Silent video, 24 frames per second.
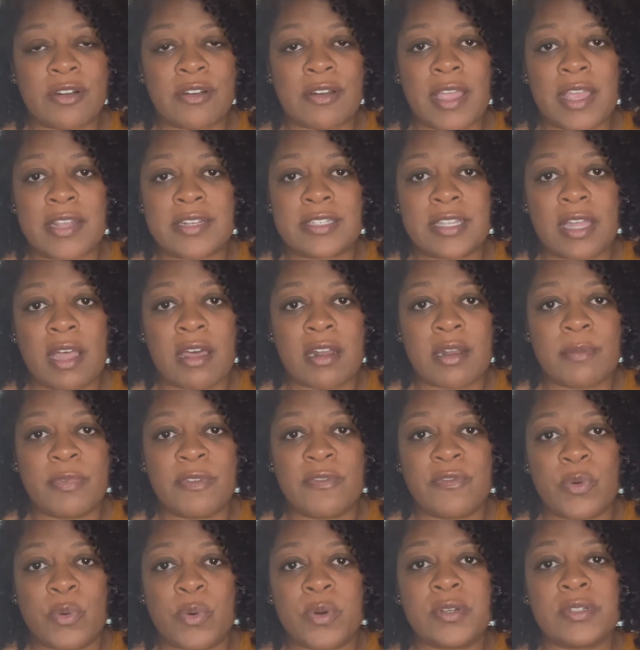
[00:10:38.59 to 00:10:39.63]
I had taught it
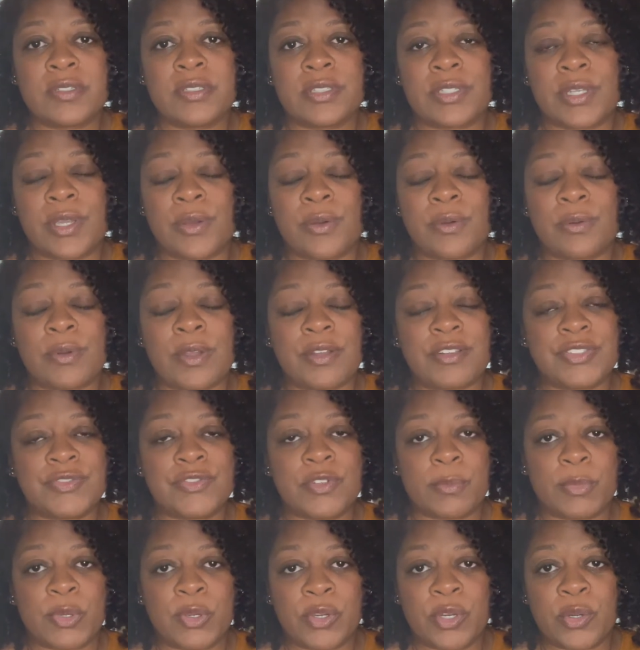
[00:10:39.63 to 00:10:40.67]
before, so I was
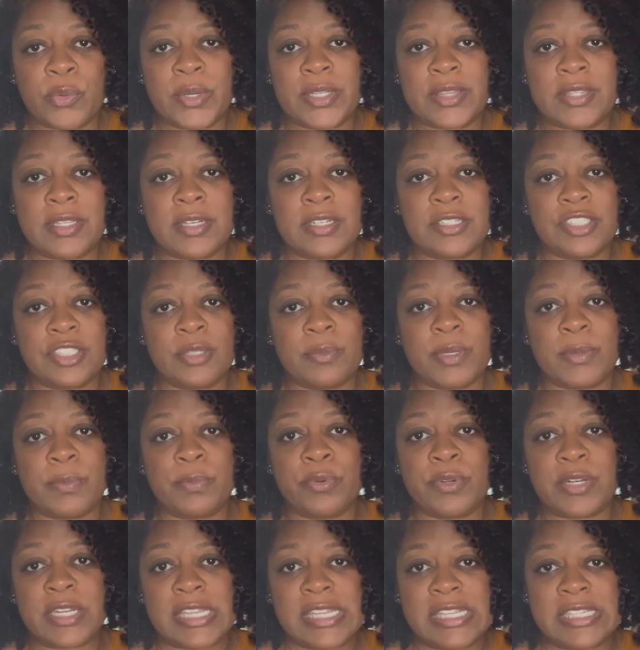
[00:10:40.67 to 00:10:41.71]
familiar with it. It should be
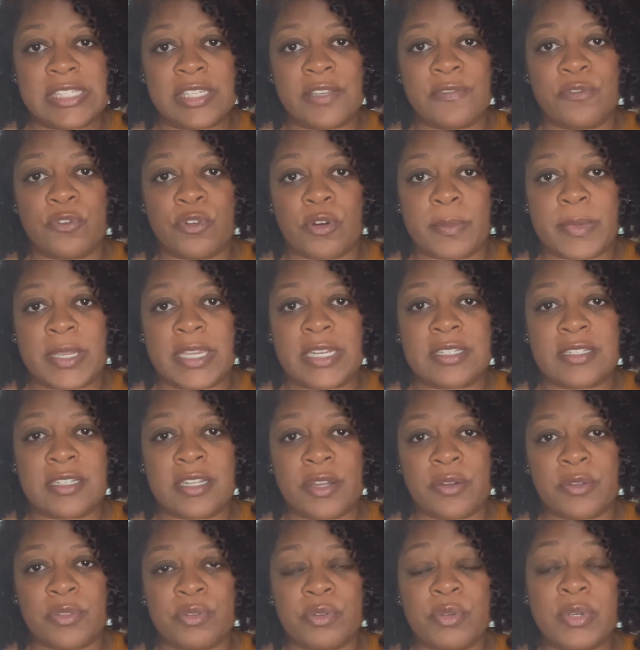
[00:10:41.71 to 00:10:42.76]
pretty easy for me to
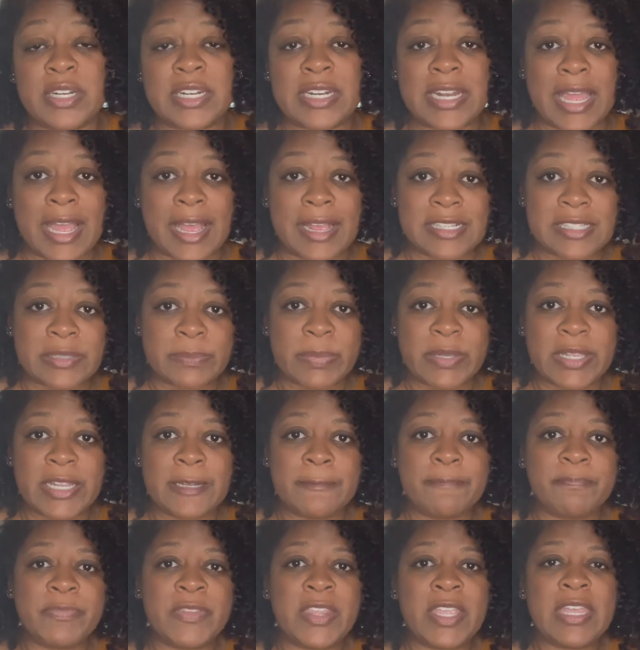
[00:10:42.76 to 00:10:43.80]
go through it. It has
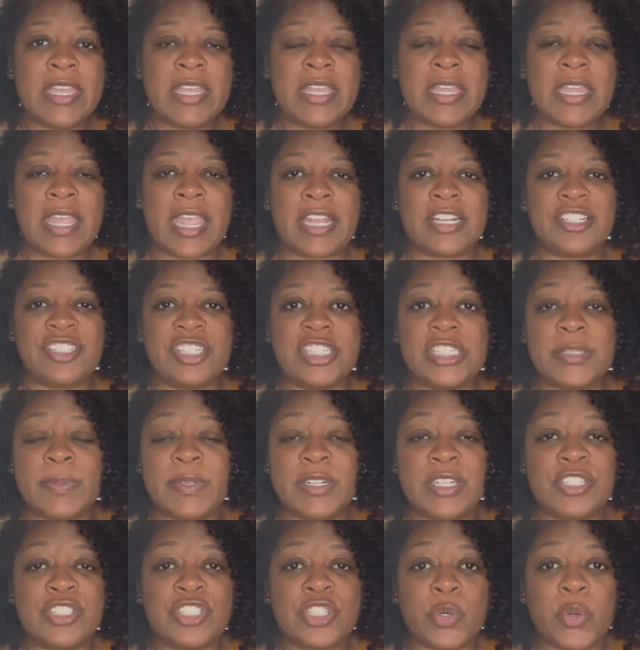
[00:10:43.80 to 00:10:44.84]
been, and she's been
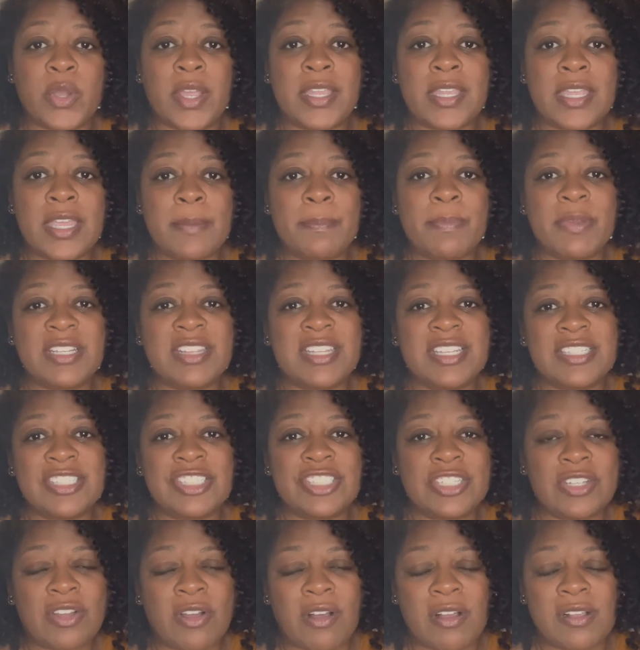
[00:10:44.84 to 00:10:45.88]
enjoying it, but then
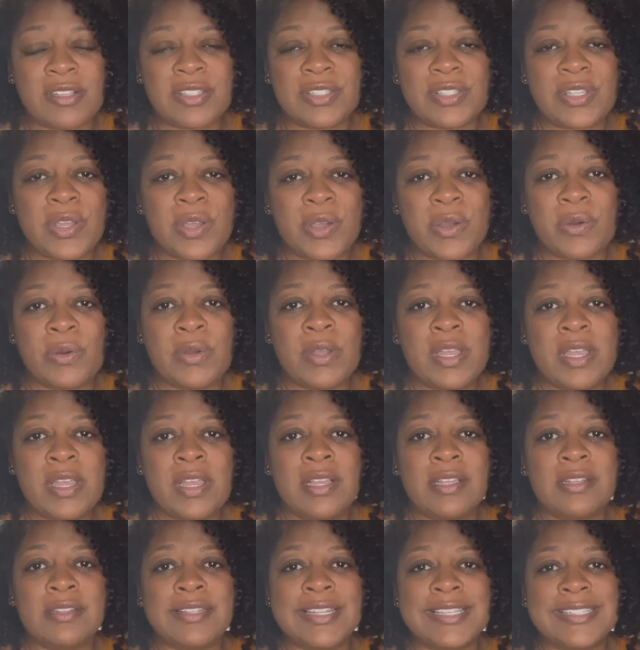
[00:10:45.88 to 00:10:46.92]
she also
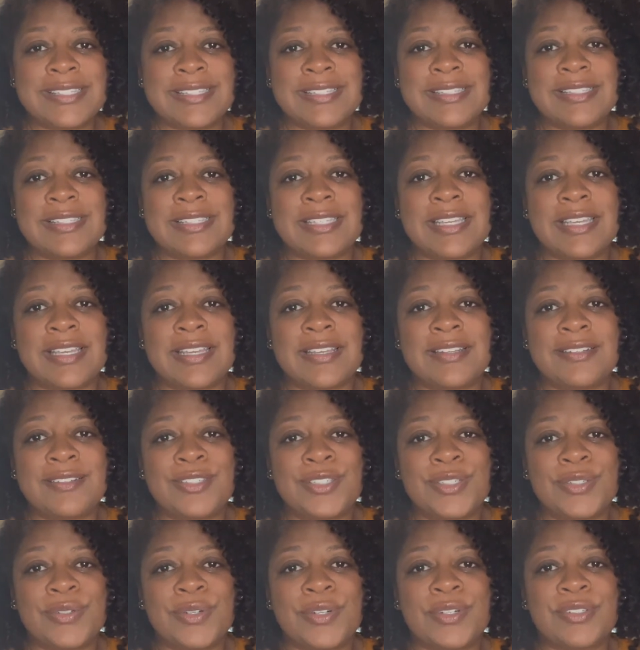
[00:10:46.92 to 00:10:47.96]
listens in
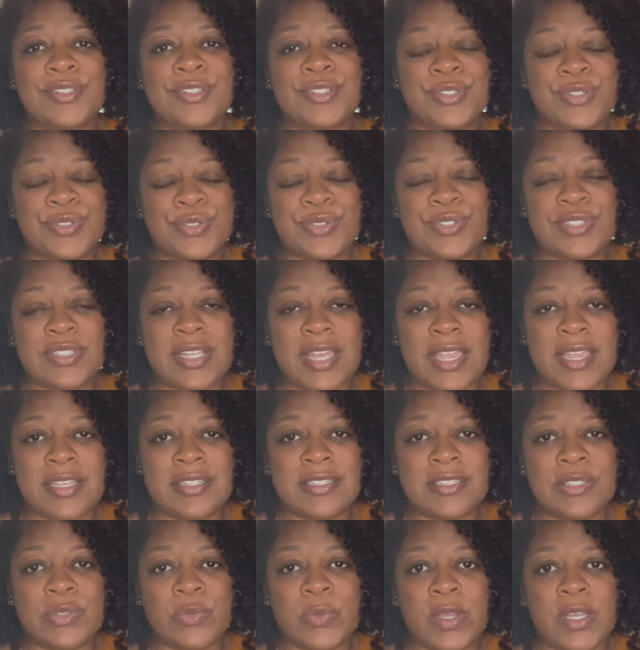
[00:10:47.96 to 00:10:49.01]
to her sister's science
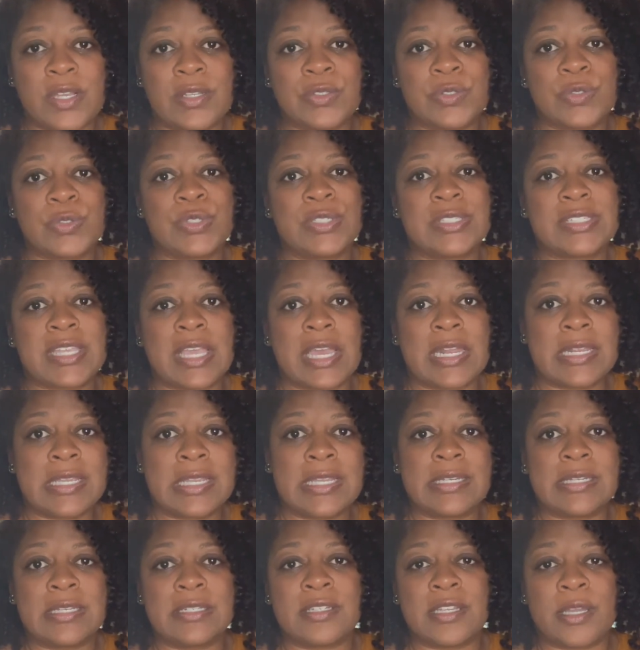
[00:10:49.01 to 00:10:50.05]
as well, so she's kind of
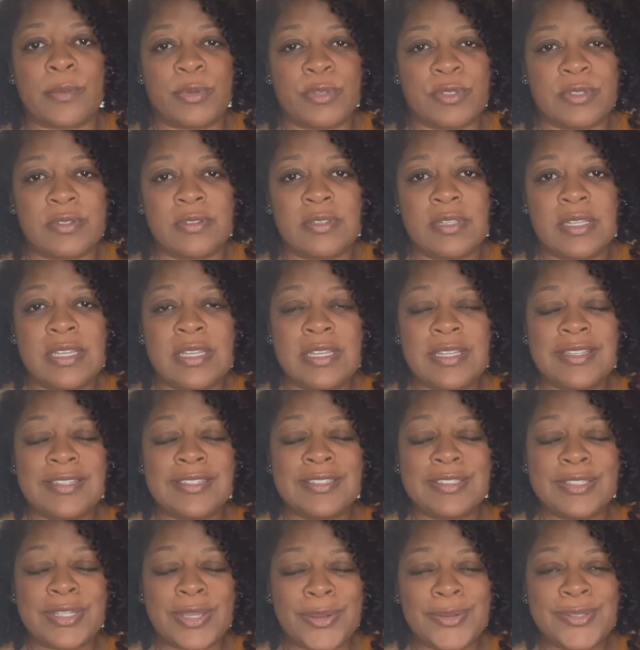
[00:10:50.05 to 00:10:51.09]
getting a double
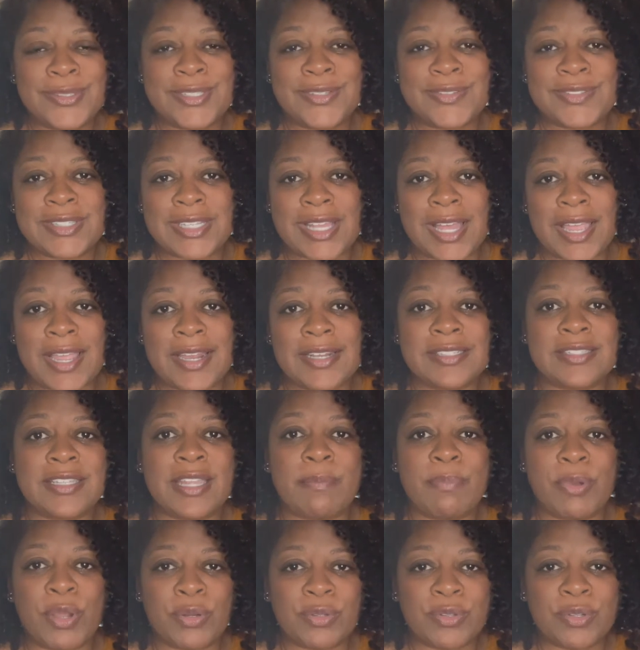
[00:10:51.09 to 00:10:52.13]
dose of science. They
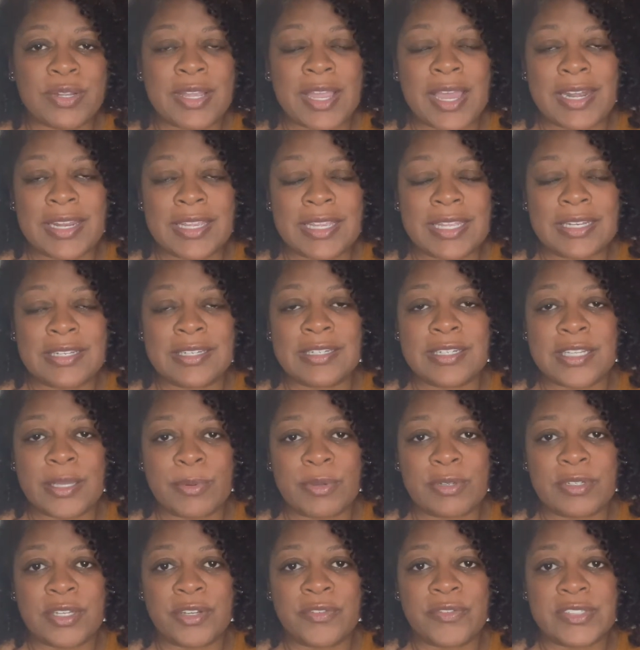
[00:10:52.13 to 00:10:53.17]
both are kind of getting a double
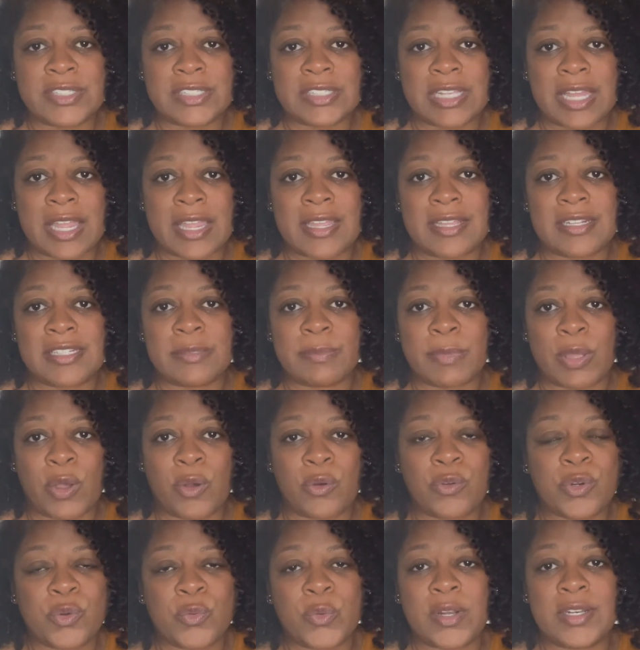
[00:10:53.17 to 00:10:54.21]
dose of science. My
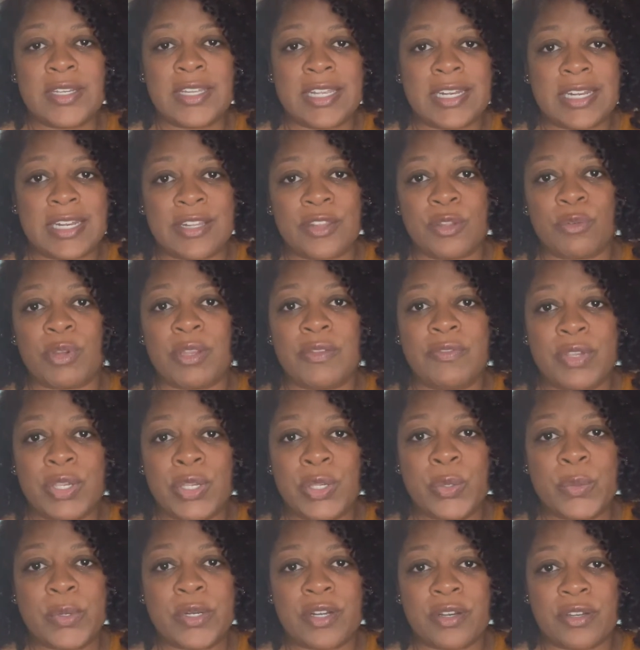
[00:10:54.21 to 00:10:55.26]
older one getting the
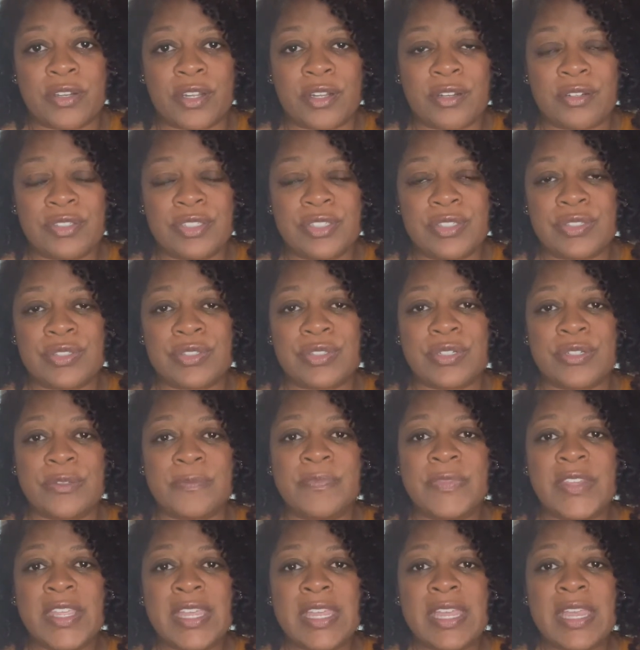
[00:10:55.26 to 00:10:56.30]
review with her younger sister,
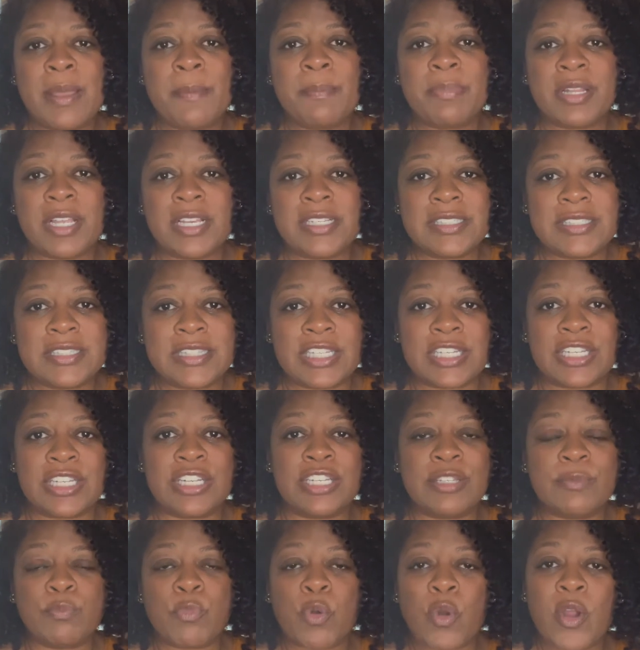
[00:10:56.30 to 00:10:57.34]
plus the
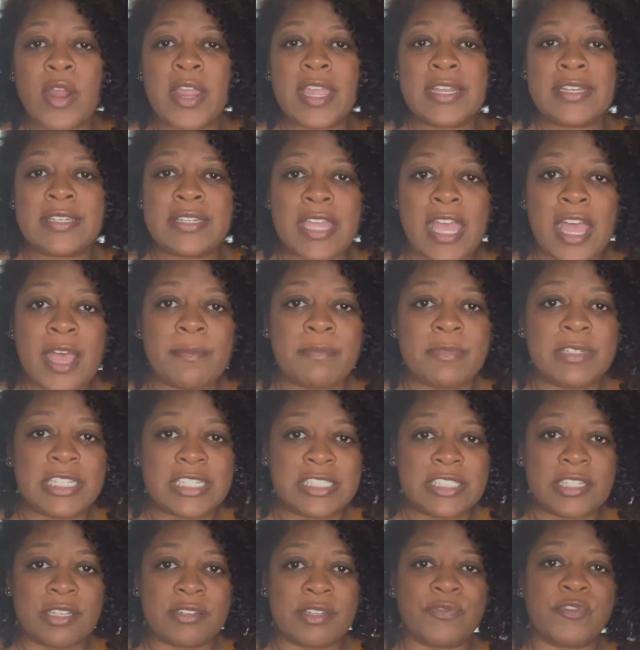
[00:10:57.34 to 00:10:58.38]
more in-depth,
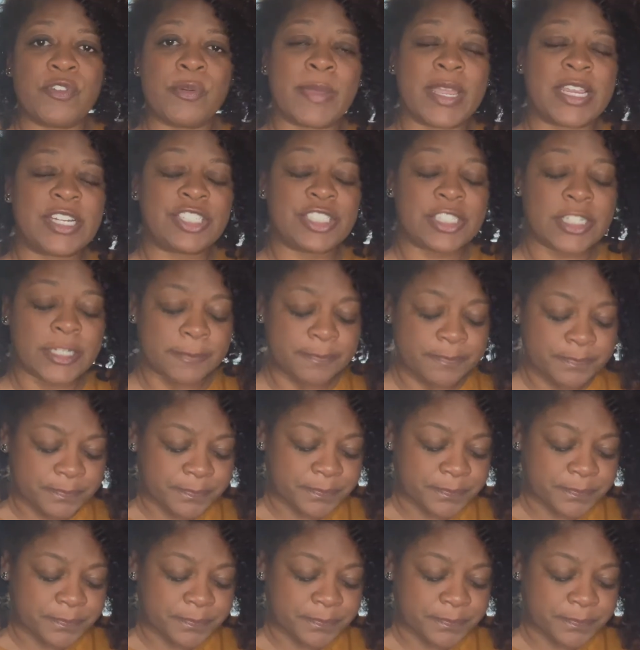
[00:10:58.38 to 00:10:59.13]
detailed information.